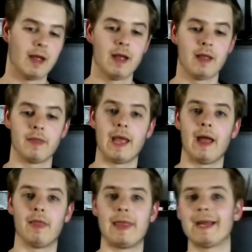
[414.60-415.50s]

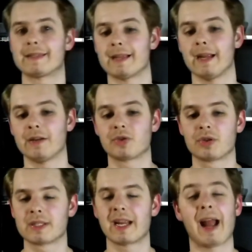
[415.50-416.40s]
that's
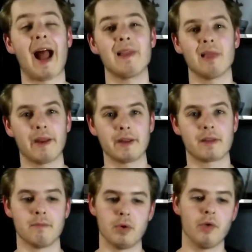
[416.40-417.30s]
interesting. I like the
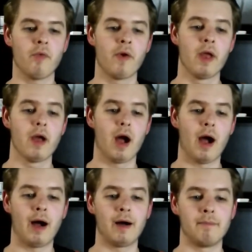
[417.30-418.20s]
move.
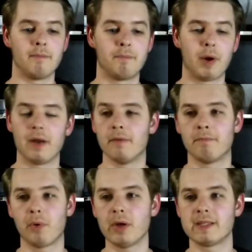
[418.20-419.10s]
But
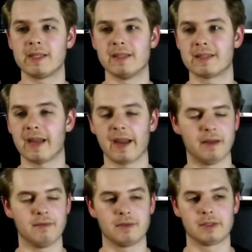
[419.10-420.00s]
Boise State,
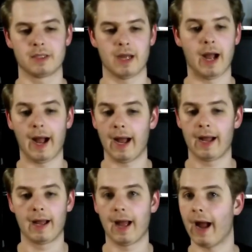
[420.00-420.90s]

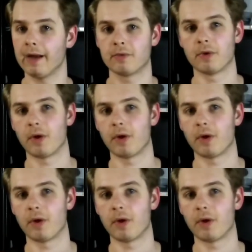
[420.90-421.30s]
I don't know what